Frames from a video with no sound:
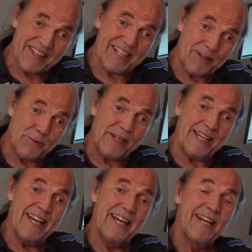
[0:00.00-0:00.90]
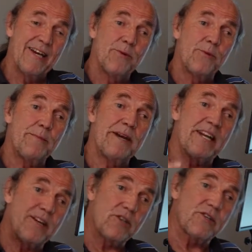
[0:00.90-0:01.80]
that we made a
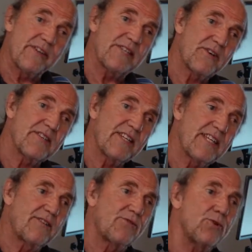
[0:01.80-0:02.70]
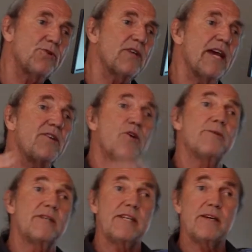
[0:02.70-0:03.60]
lot of interesting interviews and
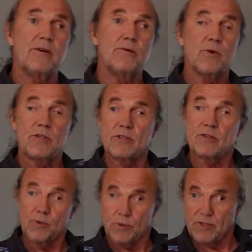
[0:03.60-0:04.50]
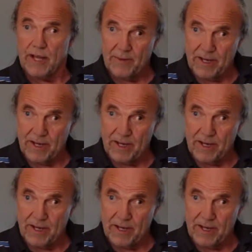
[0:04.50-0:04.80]
nobody wanted to use them.